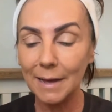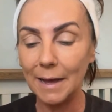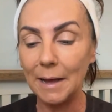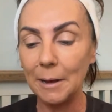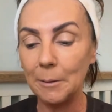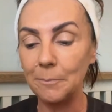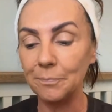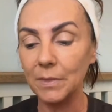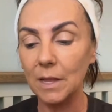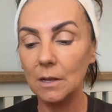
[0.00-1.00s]

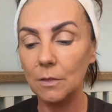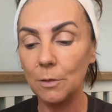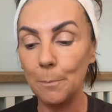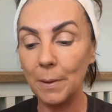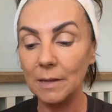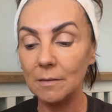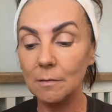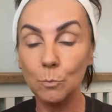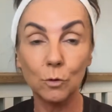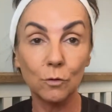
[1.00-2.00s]
The best
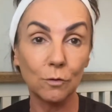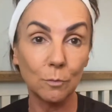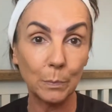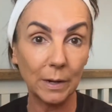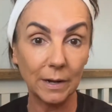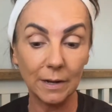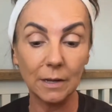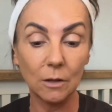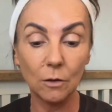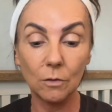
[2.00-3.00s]
brushes to buy
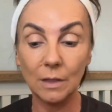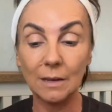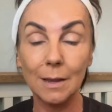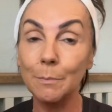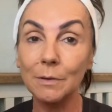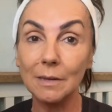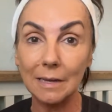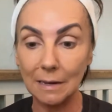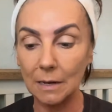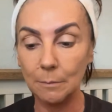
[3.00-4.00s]
that
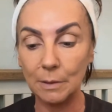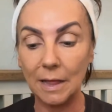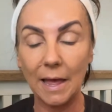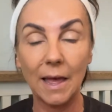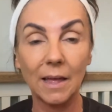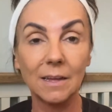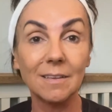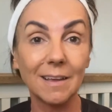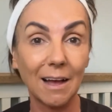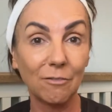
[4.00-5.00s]
imitate animal hair is
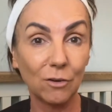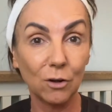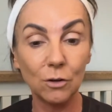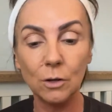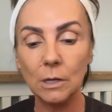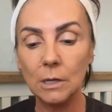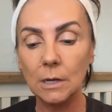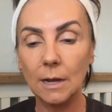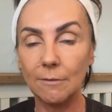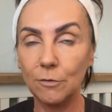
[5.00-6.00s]
Cafflon.
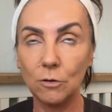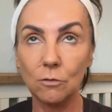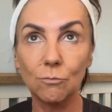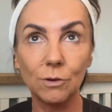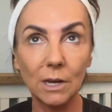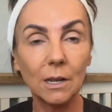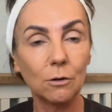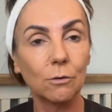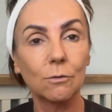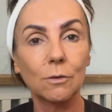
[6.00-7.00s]
Cafflon's really
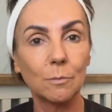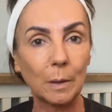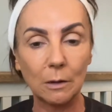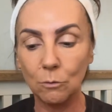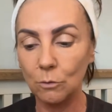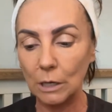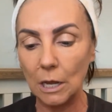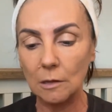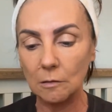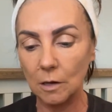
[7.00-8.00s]
good, it's been going
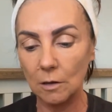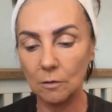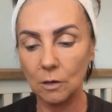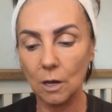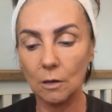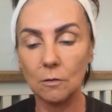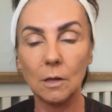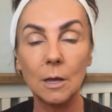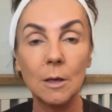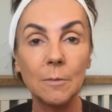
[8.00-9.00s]
years and years and years,
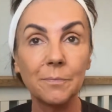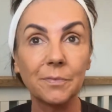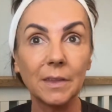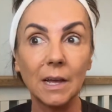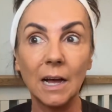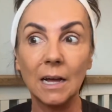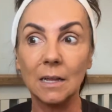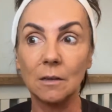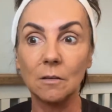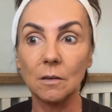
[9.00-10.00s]

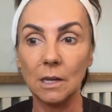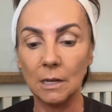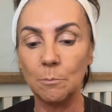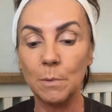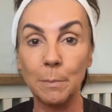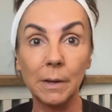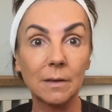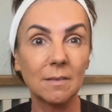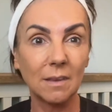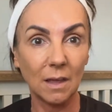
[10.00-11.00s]
and it
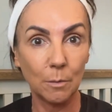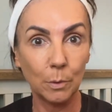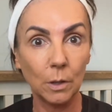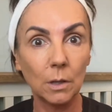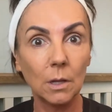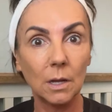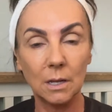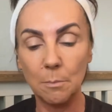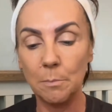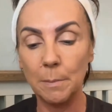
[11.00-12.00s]
mimics sable and
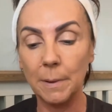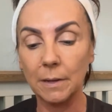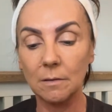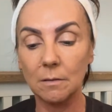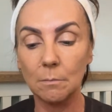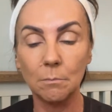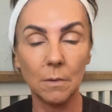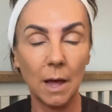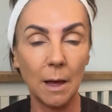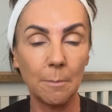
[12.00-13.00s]
it mimics
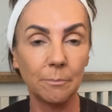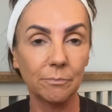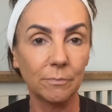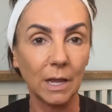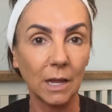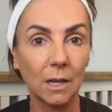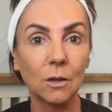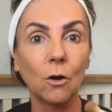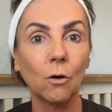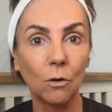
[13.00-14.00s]
mink
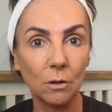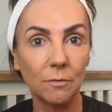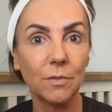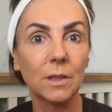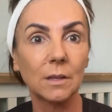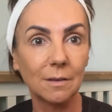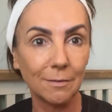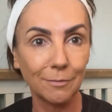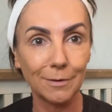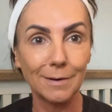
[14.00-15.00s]
and all of the
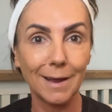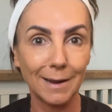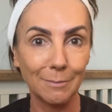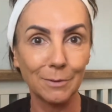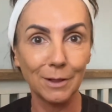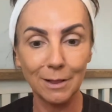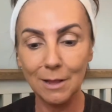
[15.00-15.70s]
different animal